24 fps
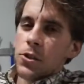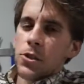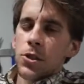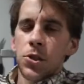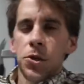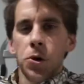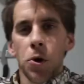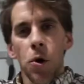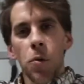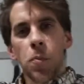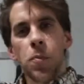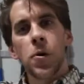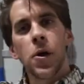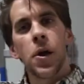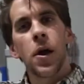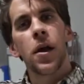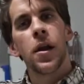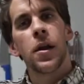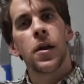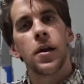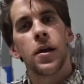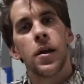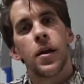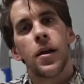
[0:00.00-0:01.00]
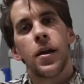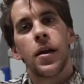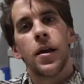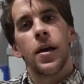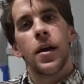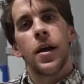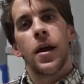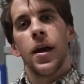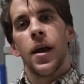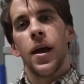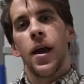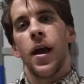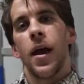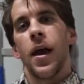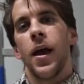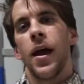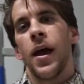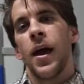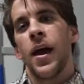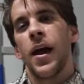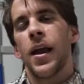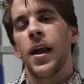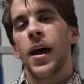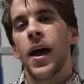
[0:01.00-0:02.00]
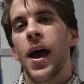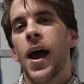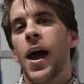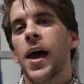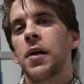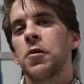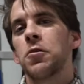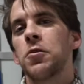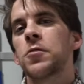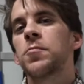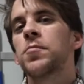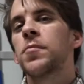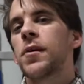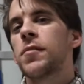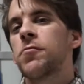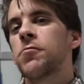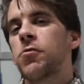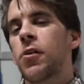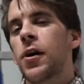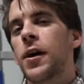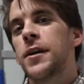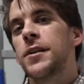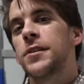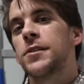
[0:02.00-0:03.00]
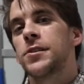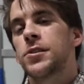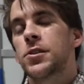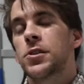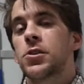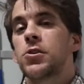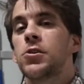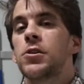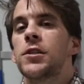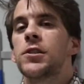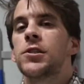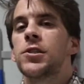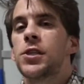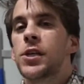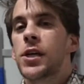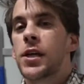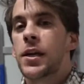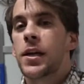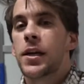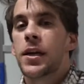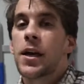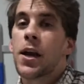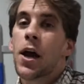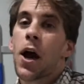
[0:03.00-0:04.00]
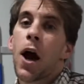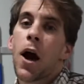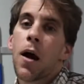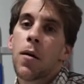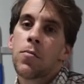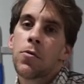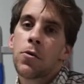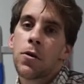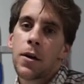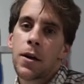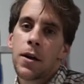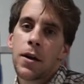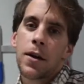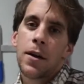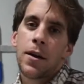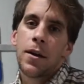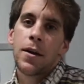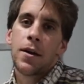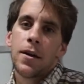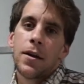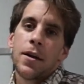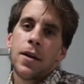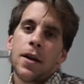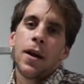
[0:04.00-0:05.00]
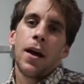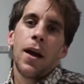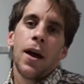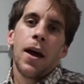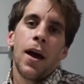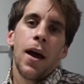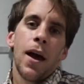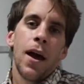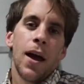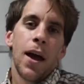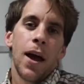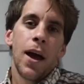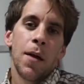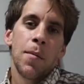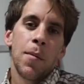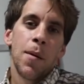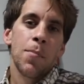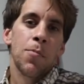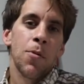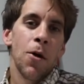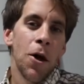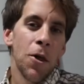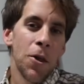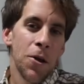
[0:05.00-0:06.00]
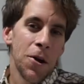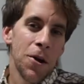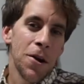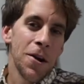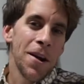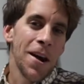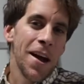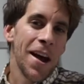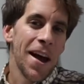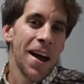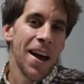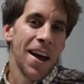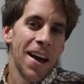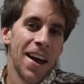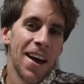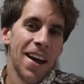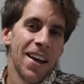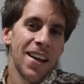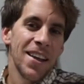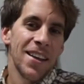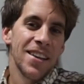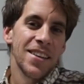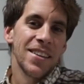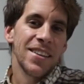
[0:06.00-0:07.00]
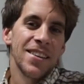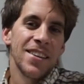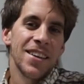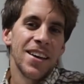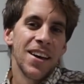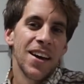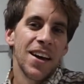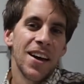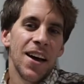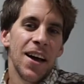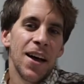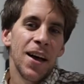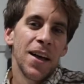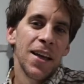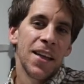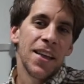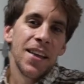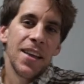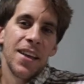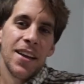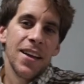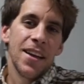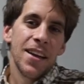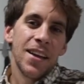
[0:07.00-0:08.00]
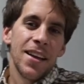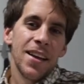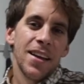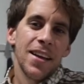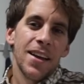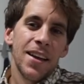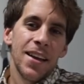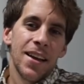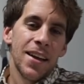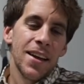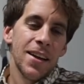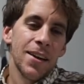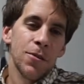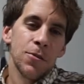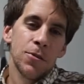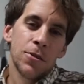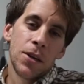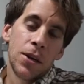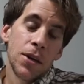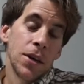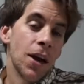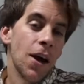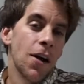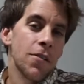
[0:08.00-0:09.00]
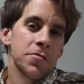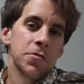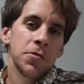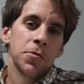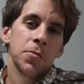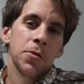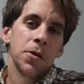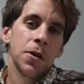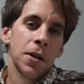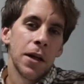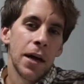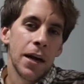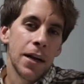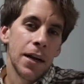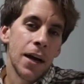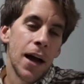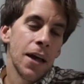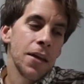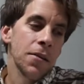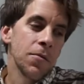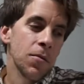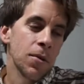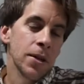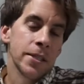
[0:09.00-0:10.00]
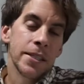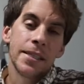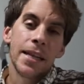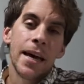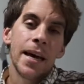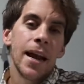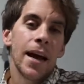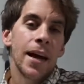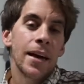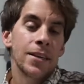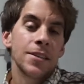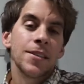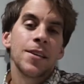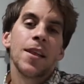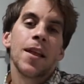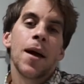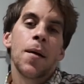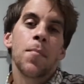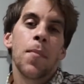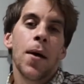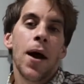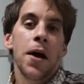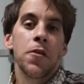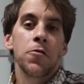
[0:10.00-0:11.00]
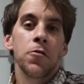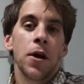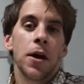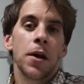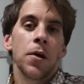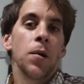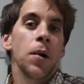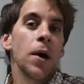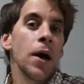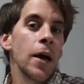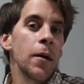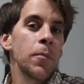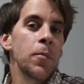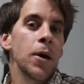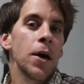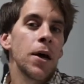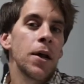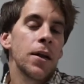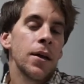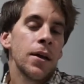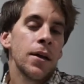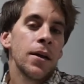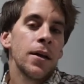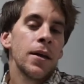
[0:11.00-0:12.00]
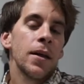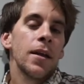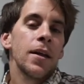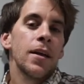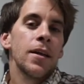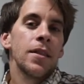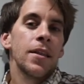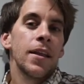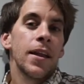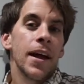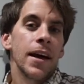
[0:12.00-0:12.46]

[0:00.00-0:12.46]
the Scorpion. And I had it with my friends Christian and Aubrey and my brother, and it was uncomfortable. It wasn't that actually that bad right away, but the